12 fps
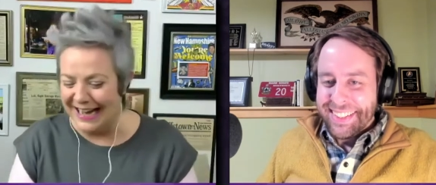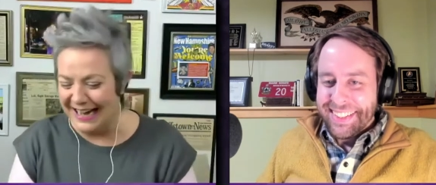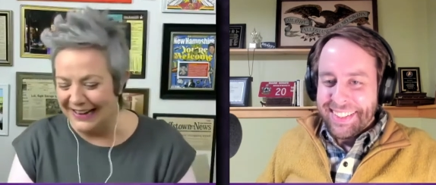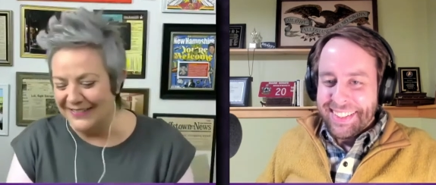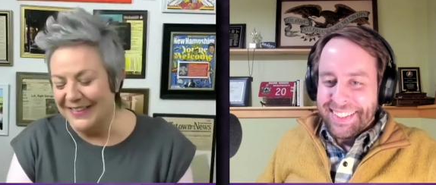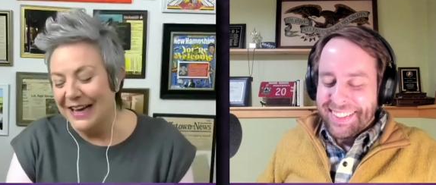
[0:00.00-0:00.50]

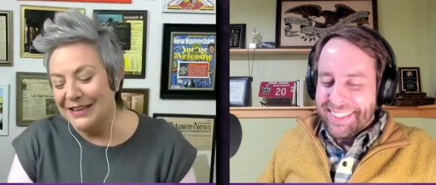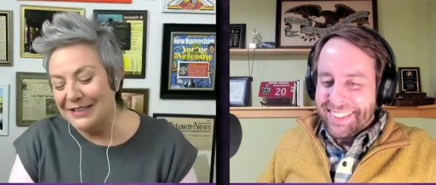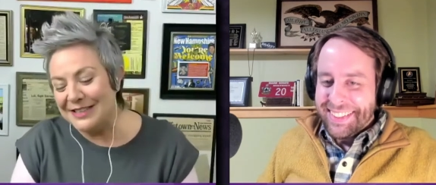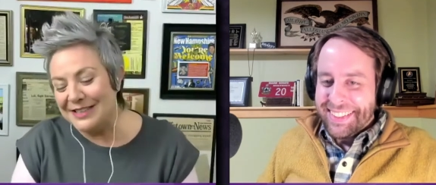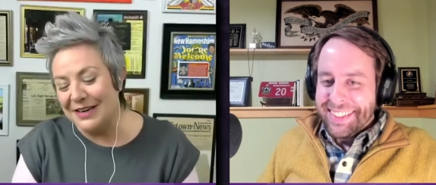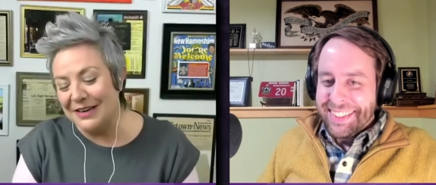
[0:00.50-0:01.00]
Speaker 1: um,
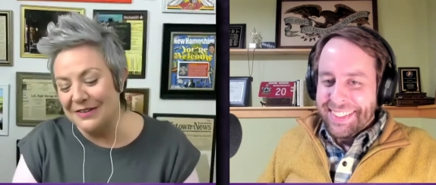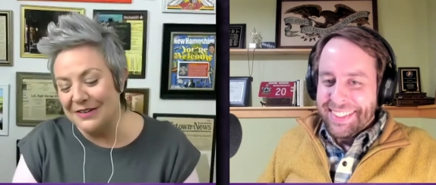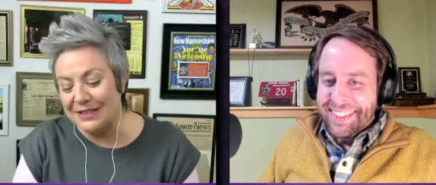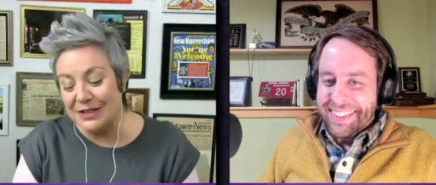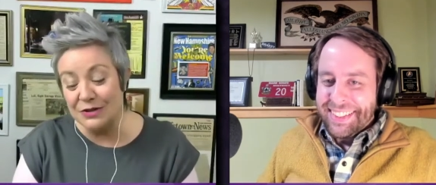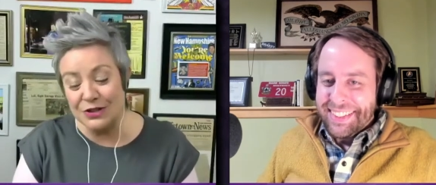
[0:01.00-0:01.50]
so,
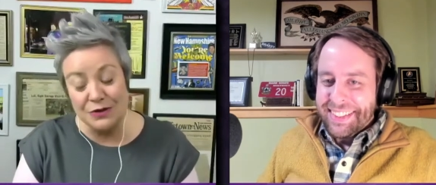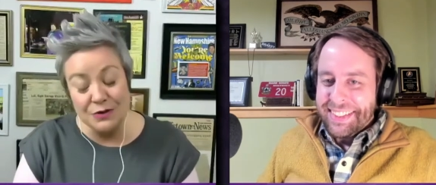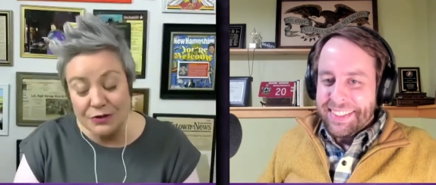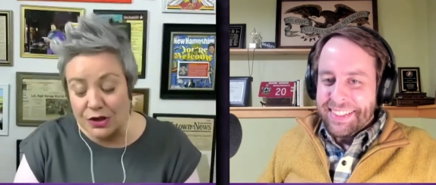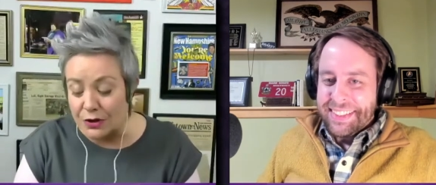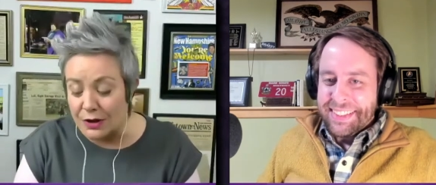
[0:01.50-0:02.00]
so
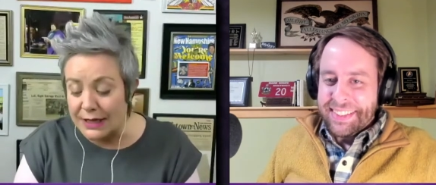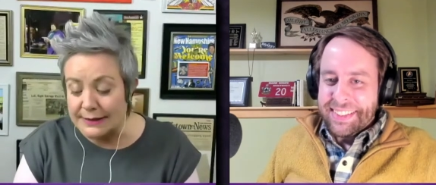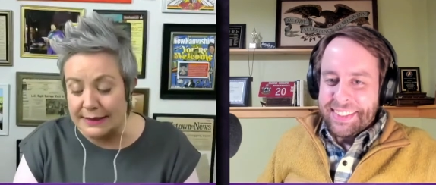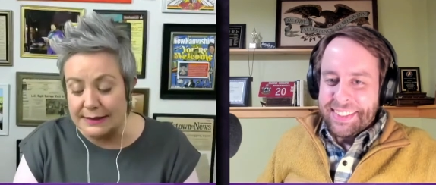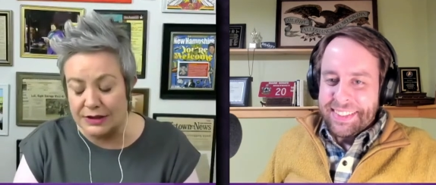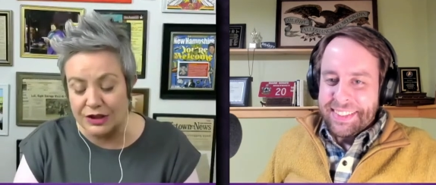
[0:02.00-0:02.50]
school
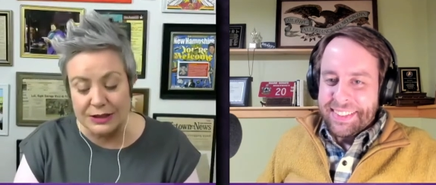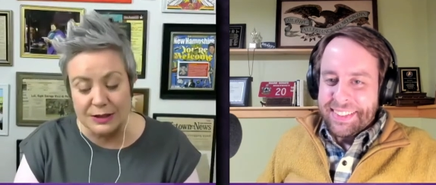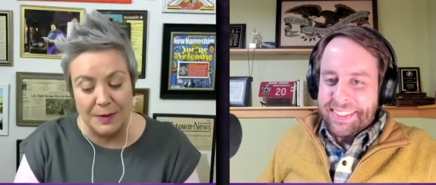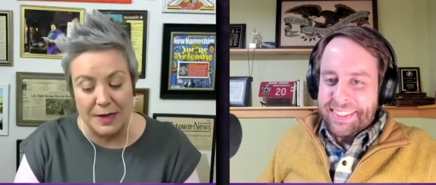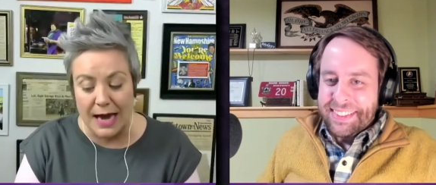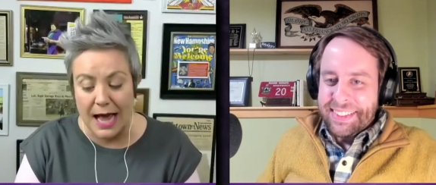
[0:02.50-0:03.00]
choice has
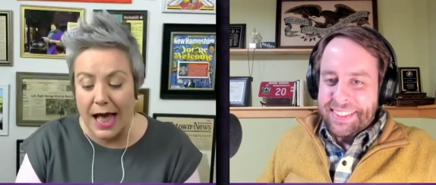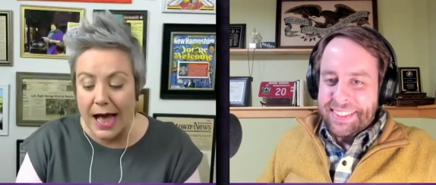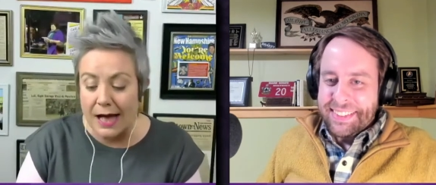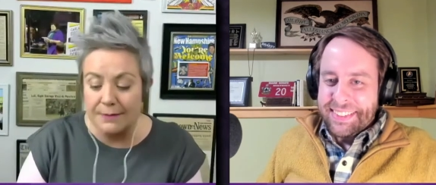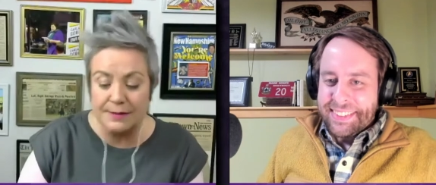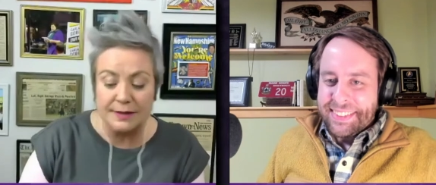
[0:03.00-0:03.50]
just been
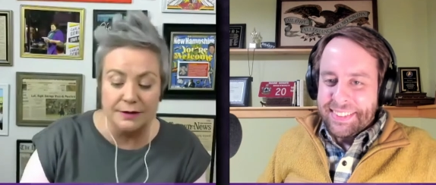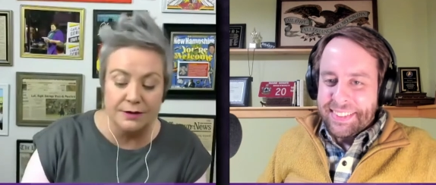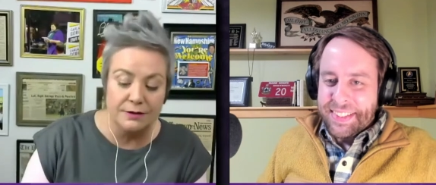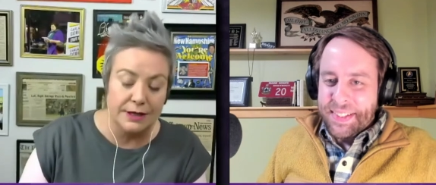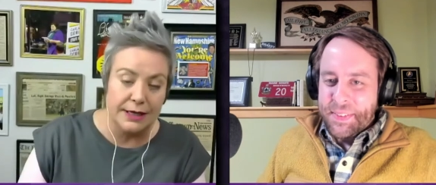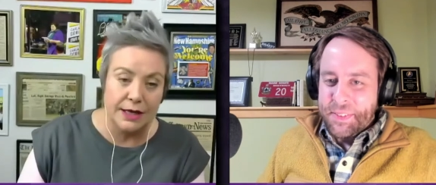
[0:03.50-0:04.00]

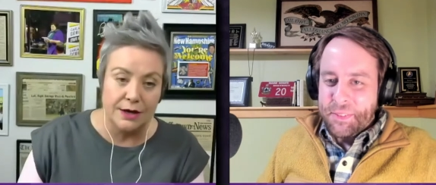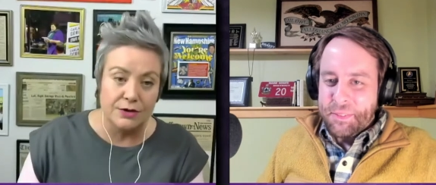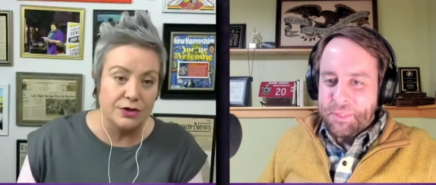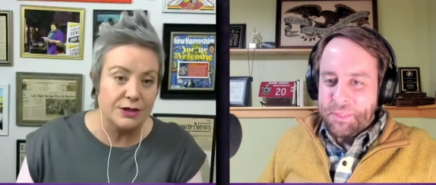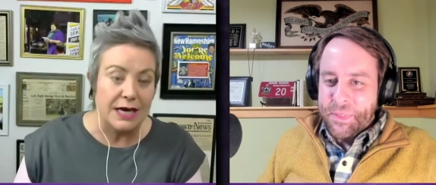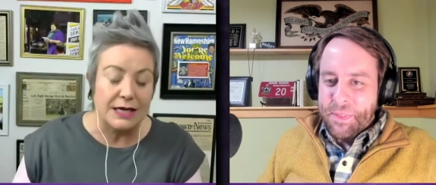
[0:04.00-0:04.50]
absolutely
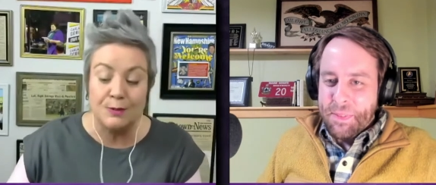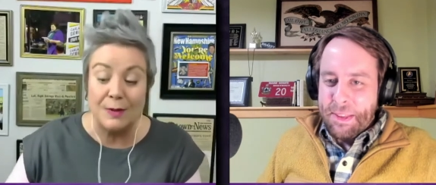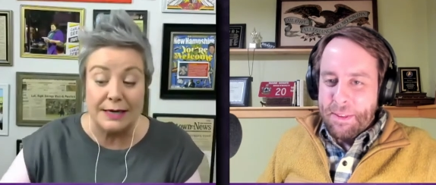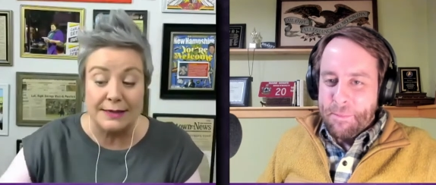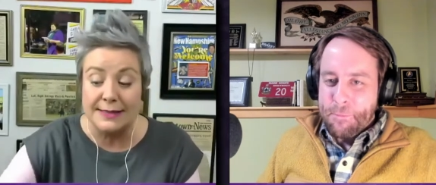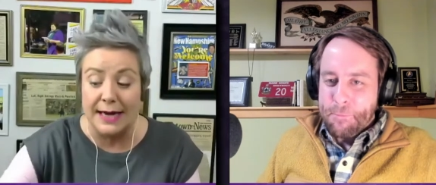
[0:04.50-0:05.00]
huge. That's
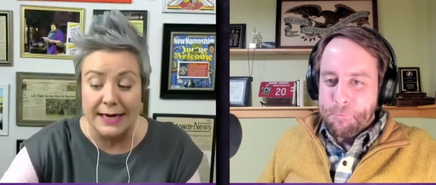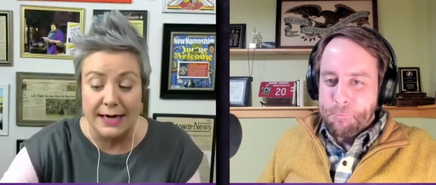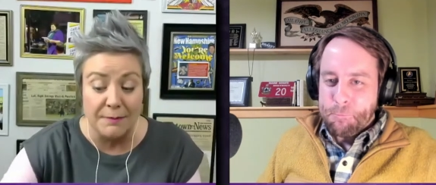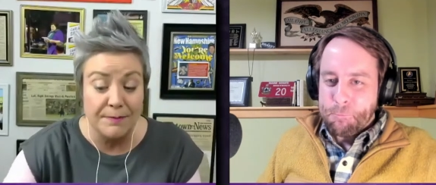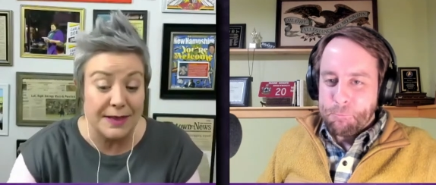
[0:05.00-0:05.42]
been exciting.